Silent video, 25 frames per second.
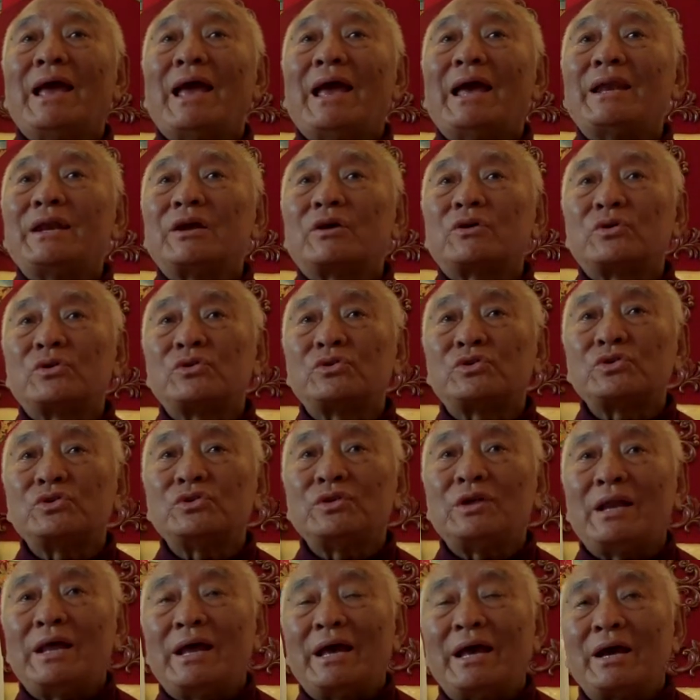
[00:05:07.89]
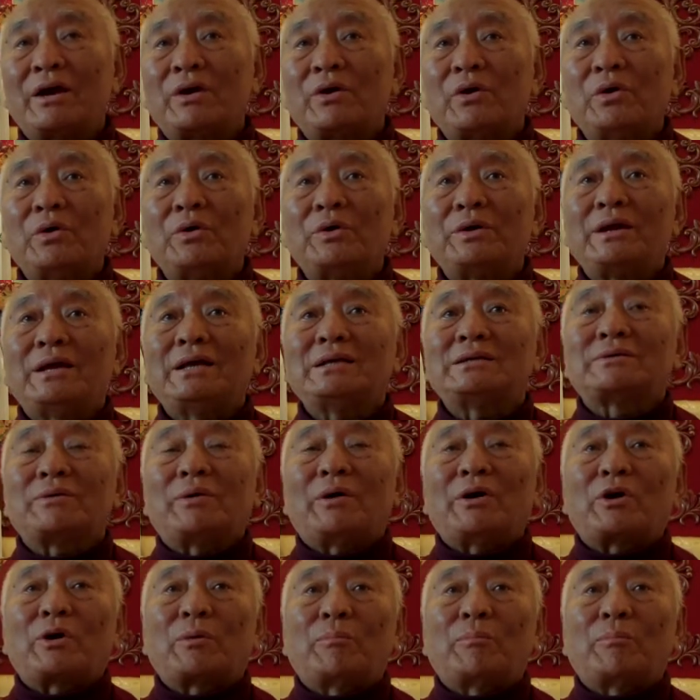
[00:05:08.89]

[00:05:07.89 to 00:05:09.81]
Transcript: and continually echoed, is